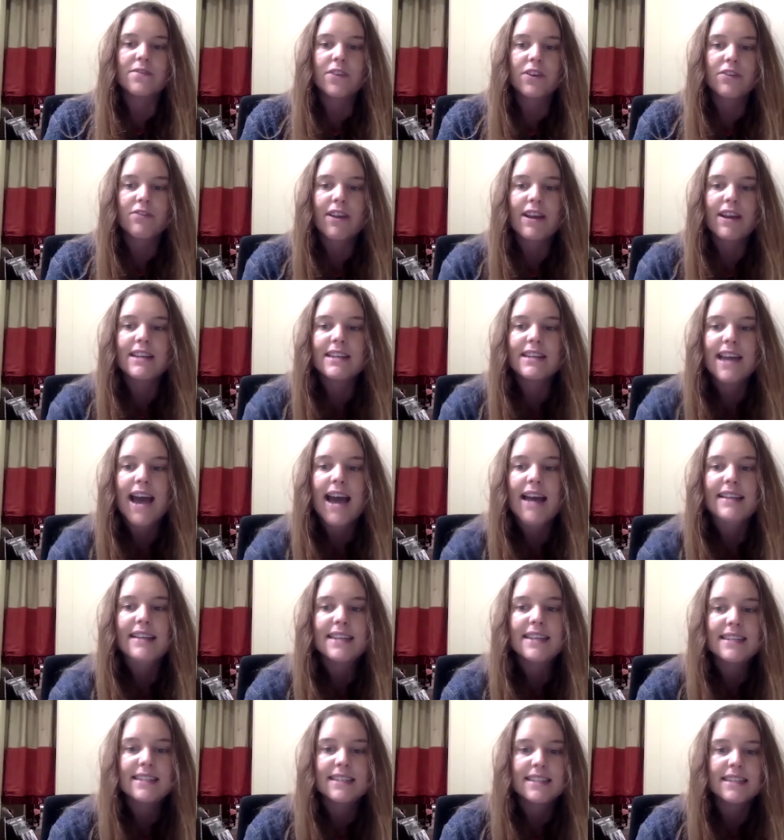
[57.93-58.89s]
for greater
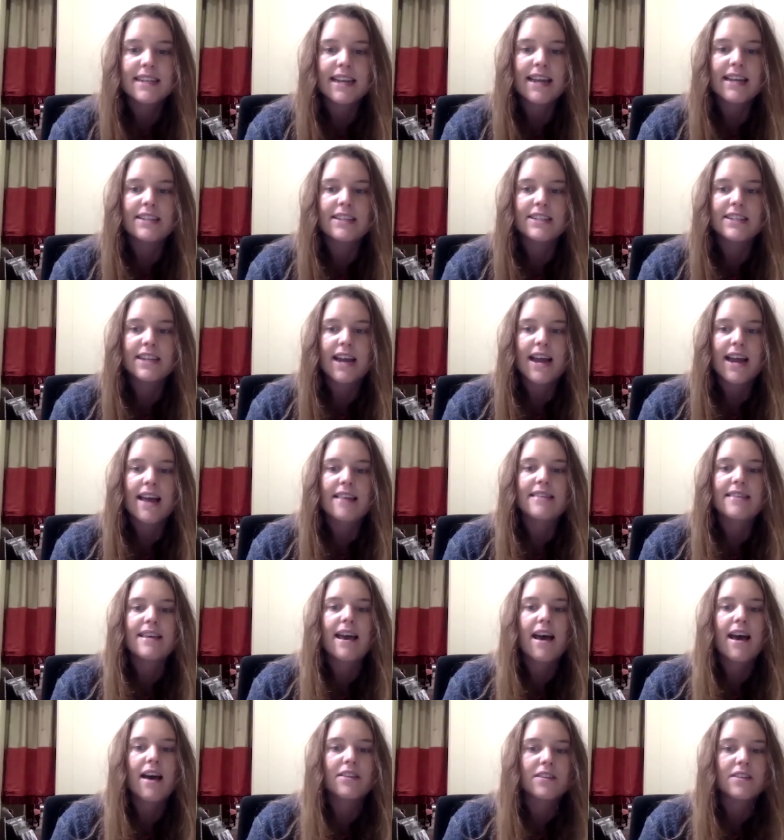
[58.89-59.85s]
access to nature and the
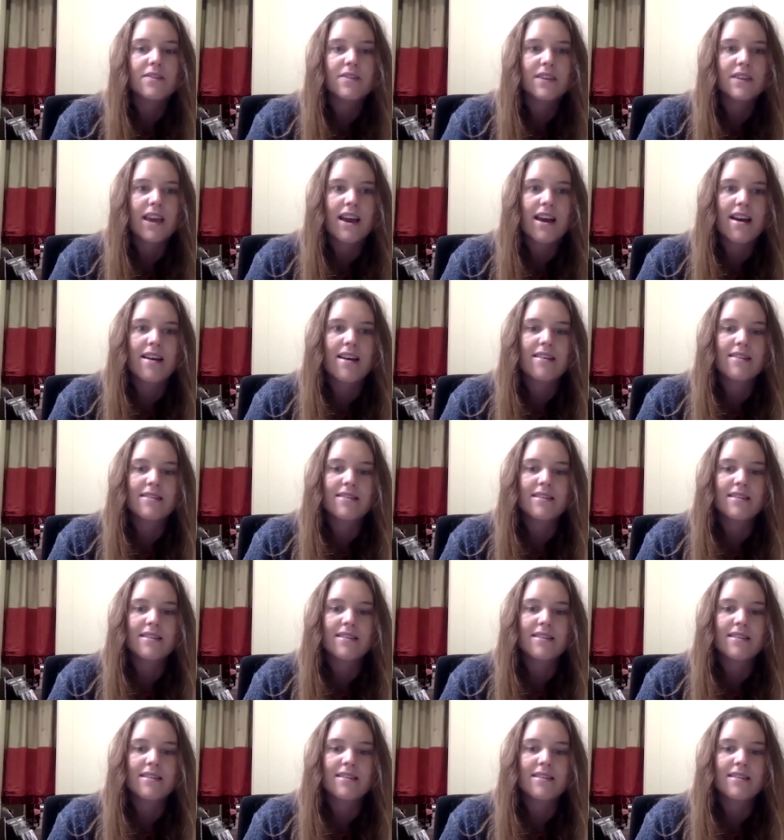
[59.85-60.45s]
health of the earth.